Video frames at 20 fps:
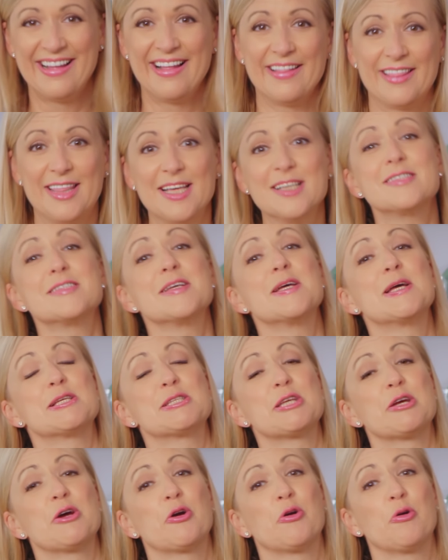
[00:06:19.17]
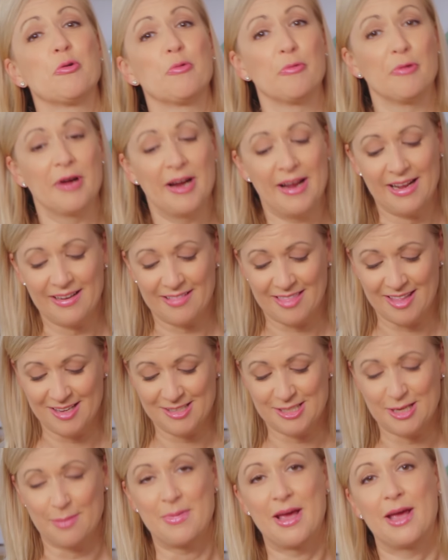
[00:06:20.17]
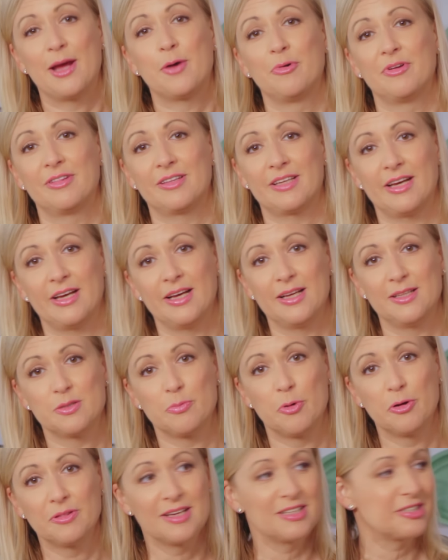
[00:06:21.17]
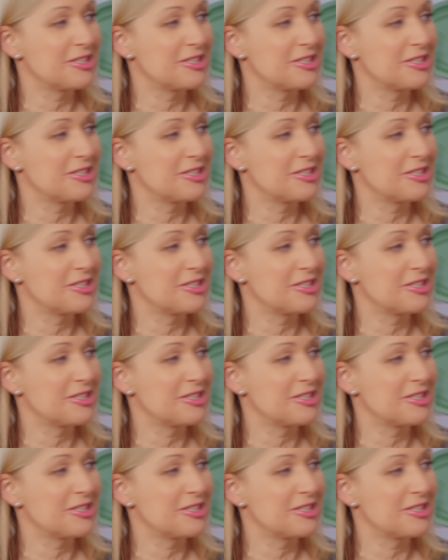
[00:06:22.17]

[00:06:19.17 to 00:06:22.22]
This is a great thing to make with kids. Won't they